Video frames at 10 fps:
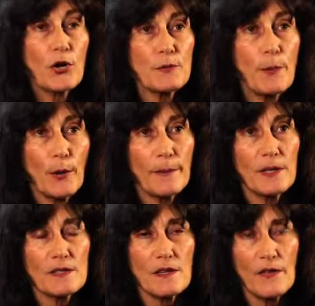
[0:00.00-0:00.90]
art
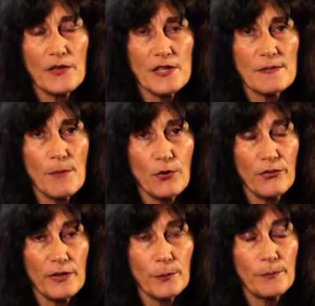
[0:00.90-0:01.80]
department on this small
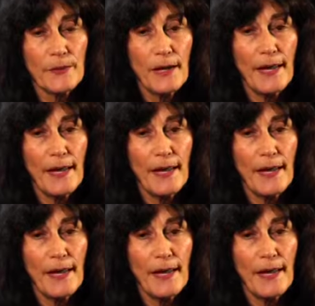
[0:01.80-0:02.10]
film.